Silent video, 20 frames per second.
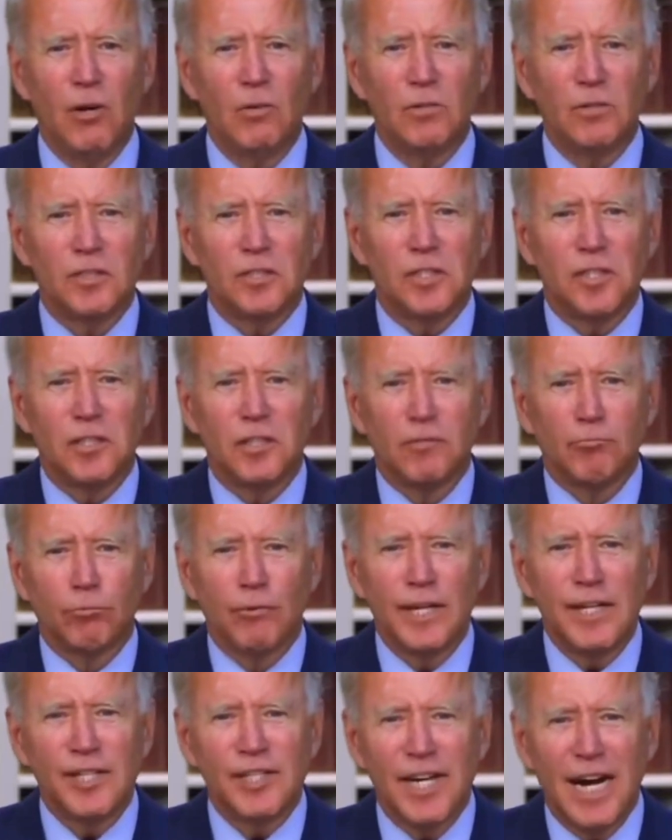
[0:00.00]
don't
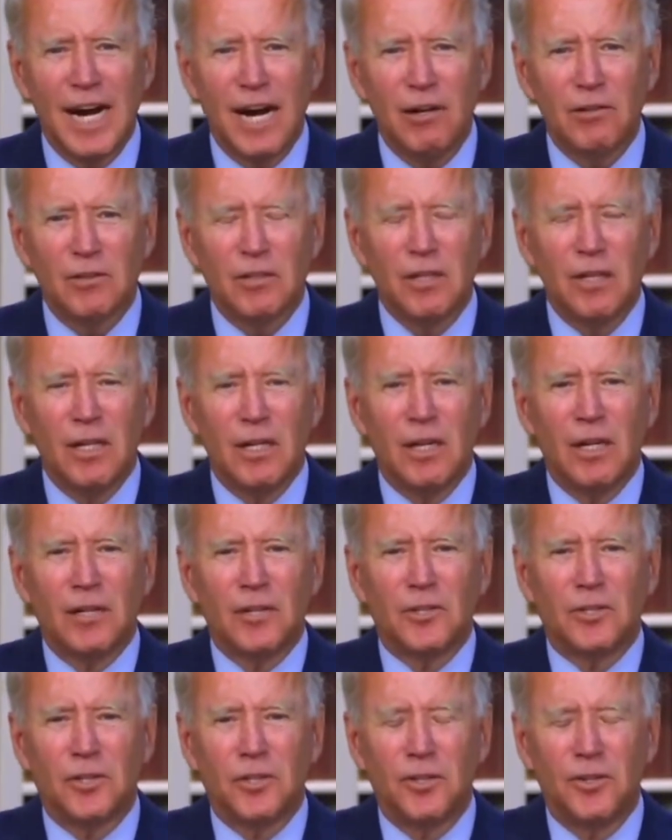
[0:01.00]
reach out
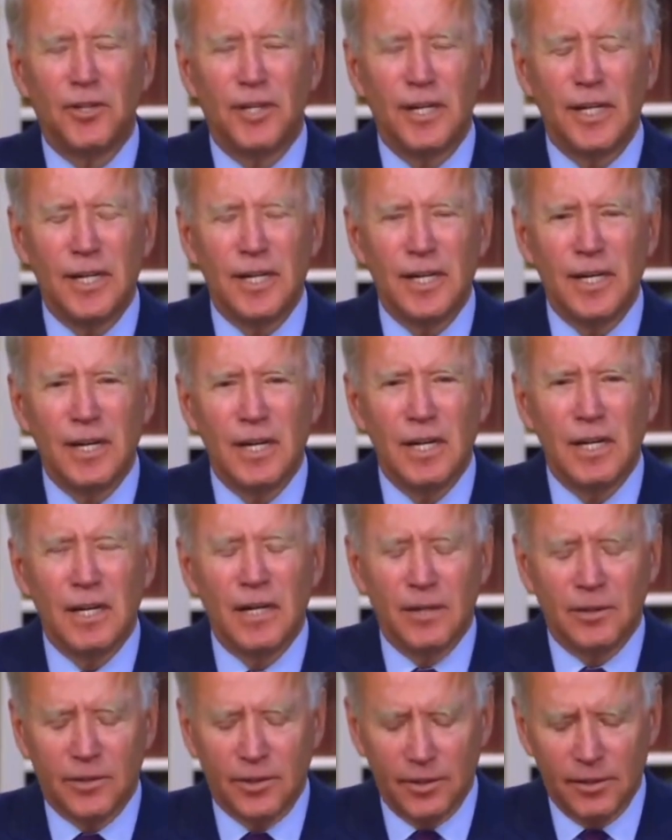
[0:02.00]
to the
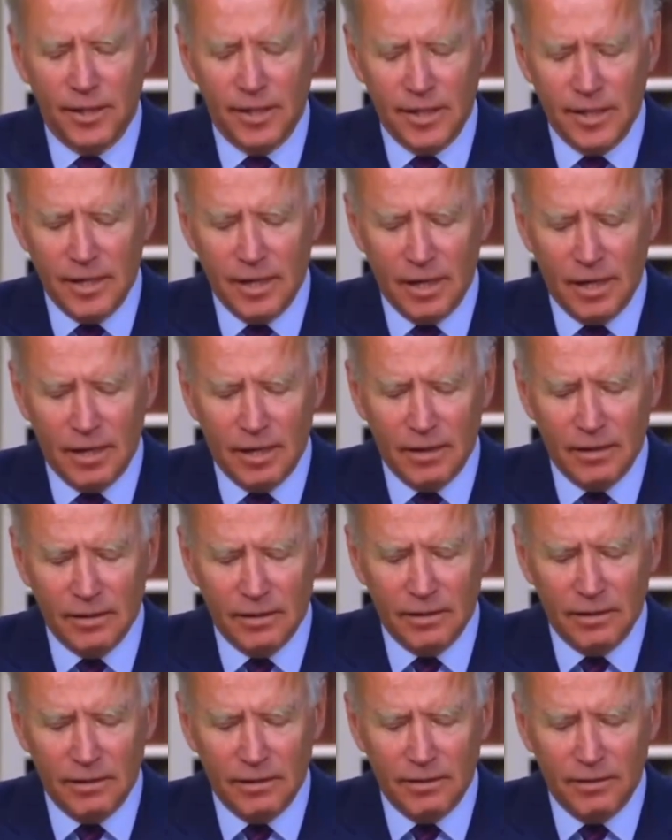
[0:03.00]
to the uh,